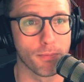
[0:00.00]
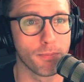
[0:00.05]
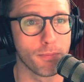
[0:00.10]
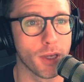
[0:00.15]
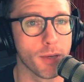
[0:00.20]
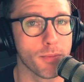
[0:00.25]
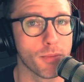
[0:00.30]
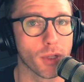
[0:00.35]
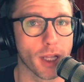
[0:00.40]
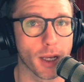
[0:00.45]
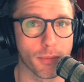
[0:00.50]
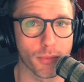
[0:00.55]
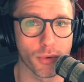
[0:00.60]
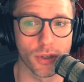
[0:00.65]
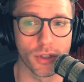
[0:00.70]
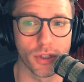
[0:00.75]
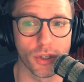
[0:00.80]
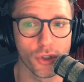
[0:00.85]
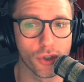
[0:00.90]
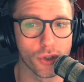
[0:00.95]
People like
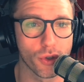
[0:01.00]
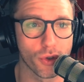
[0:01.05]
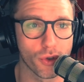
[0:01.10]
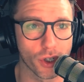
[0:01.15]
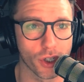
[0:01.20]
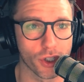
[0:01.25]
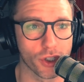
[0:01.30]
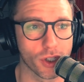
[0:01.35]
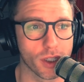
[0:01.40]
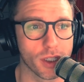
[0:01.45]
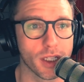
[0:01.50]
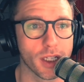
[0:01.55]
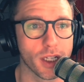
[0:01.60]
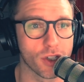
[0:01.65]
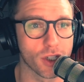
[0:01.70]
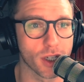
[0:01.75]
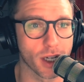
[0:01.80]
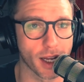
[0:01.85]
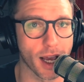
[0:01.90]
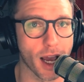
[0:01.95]
Precision Nutrition
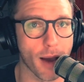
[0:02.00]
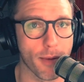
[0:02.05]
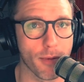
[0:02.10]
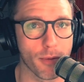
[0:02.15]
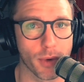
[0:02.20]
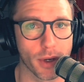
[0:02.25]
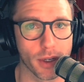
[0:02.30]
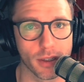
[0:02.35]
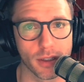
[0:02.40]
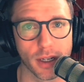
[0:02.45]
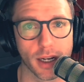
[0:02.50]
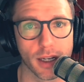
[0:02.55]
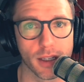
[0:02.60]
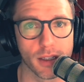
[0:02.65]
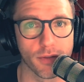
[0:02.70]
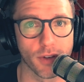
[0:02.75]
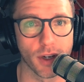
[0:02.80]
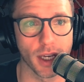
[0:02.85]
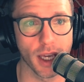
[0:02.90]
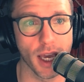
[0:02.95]
teach kind of habit-based diets
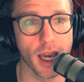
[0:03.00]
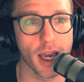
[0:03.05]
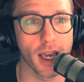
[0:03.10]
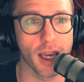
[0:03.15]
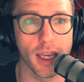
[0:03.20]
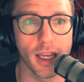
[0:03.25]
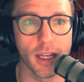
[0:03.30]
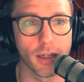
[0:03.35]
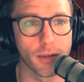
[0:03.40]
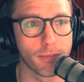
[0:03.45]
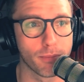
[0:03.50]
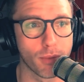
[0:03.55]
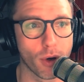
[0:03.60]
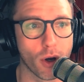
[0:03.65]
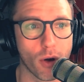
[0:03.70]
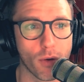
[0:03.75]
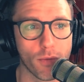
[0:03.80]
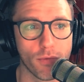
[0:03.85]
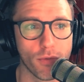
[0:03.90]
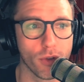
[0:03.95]
of like, hey, eat a
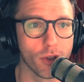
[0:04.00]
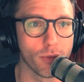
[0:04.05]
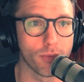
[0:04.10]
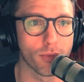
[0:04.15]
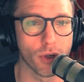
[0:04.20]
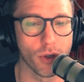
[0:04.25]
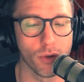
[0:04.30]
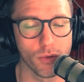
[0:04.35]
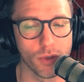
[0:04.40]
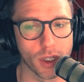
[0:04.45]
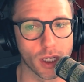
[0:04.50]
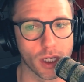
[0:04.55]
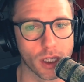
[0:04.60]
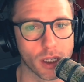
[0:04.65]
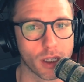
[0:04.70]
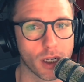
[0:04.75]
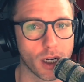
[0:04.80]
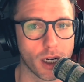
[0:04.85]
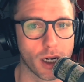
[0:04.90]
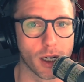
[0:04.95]
palm full of
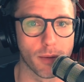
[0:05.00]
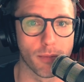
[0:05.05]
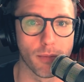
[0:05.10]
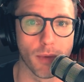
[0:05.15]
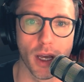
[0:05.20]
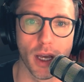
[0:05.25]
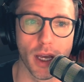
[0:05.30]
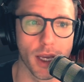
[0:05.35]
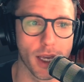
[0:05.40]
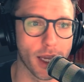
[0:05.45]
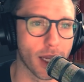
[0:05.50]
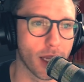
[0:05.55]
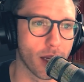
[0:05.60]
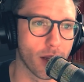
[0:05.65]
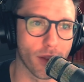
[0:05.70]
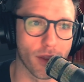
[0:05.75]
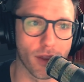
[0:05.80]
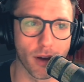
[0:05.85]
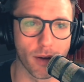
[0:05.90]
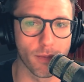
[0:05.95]
protein, eat
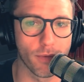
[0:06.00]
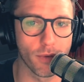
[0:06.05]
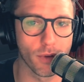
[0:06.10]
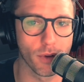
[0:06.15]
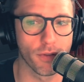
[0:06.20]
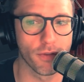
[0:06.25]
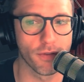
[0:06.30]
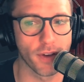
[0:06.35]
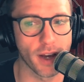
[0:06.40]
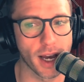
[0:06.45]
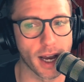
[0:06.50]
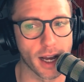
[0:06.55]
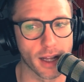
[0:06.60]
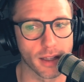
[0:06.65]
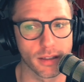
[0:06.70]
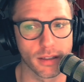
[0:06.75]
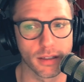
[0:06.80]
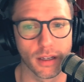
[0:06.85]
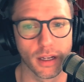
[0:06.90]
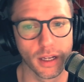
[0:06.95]
a thumb full of
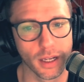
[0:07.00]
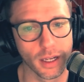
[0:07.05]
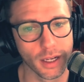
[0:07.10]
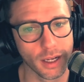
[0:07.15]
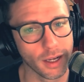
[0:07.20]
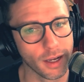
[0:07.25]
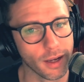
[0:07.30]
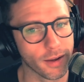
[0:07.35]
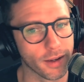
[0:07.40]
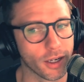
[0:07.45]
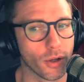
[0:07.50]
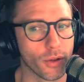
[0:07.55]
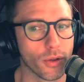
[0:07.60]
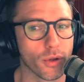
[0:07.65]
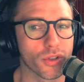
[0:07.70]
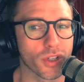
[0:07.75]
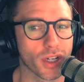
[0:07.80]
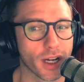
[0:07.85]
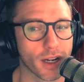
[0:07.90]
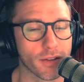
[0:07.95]
fats.
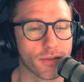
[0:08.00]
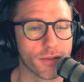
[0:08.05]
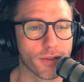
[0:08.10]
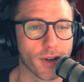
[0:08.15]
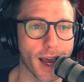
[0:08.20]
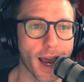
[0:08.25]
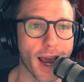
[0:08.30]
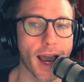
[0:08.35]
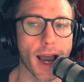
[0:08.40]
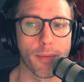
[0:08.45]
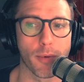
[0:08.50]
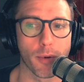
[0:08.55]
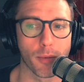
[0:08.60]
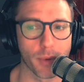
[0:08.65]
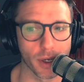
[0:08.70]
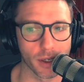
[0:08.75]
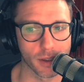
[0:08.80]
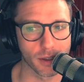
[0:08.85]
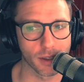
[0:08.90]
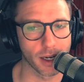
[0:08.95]
Those are kind of
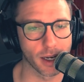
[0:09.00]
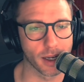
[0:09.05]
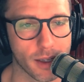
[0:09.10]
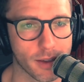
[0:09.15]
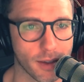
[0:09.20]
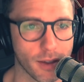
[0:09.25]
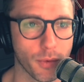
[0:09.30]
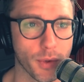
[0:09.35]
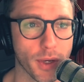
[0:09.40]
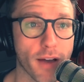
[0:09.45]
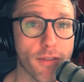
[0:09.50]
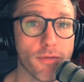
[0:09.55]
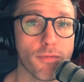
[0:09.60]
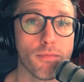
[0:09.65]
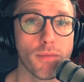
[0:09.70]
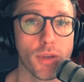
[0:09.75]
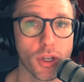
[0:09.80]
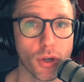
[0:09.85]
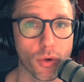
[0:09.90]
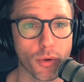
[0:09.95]
habit-based diets. And then we have
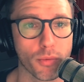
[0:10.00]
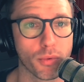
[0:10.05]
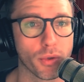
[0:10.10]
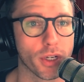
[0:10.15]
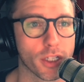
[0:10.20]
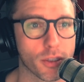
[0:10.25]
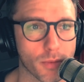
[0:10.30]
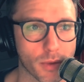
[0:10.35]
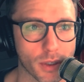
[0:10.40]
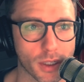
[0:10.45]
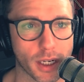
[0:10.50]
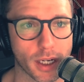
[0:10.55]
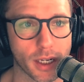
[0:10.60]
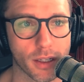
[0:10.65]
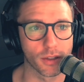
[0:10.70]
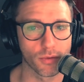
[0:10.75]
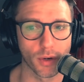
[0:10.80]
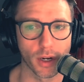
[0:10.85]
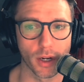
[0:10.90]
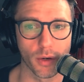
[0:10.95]
meal replacement
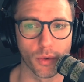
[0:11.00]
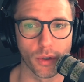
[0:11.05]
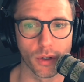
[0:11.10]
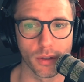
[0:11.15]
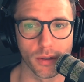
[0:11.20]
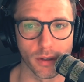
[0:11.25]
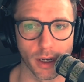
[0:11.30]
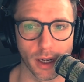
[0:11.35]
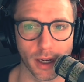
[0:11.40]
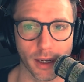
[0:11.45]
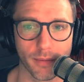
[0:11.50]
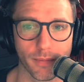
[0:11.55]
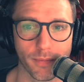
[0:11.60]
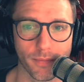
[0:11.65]
diets, right? Where it's like,